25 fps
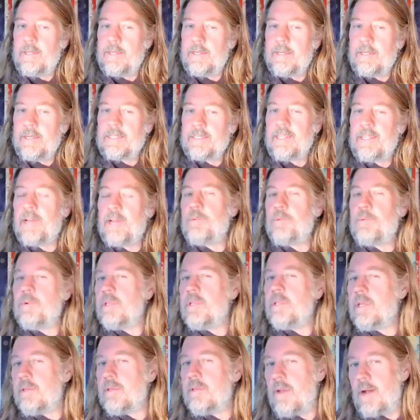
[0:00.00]
It's not
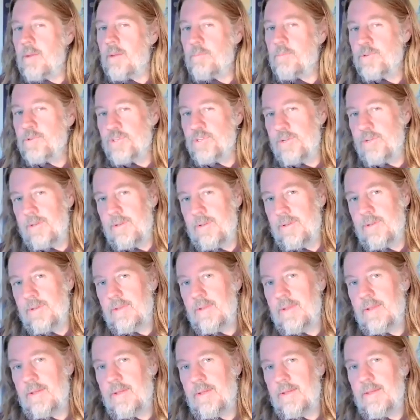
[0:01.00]
really an option.
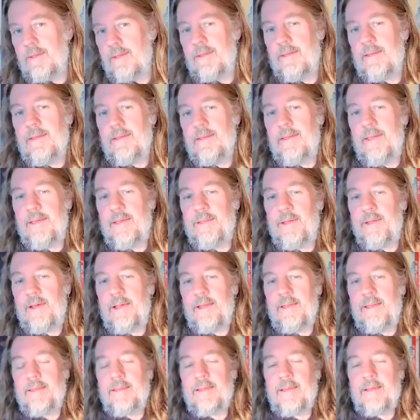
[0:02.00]
And
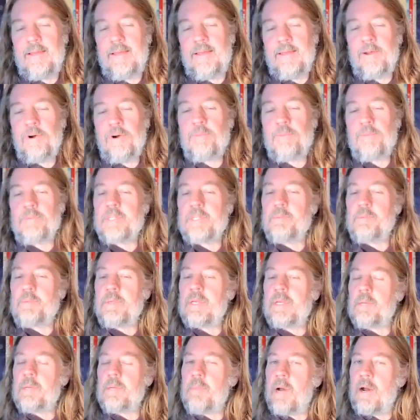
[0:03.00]
I hope to
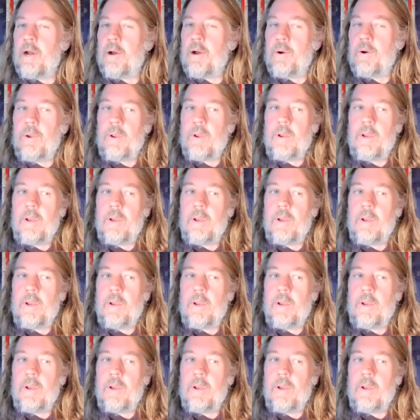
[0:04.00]
speak about,